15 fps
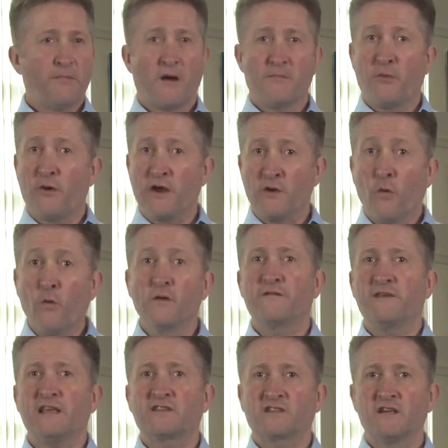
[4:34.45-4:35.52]
by putting all
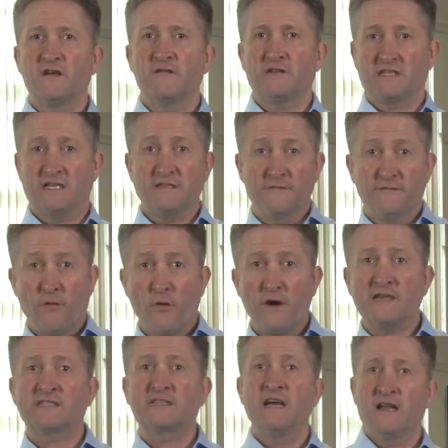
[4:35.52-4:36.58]
of their services,
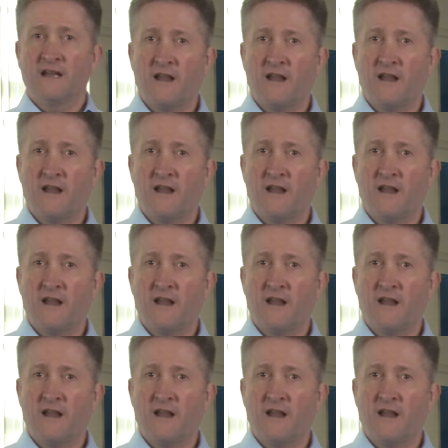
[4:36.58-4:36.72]
voice,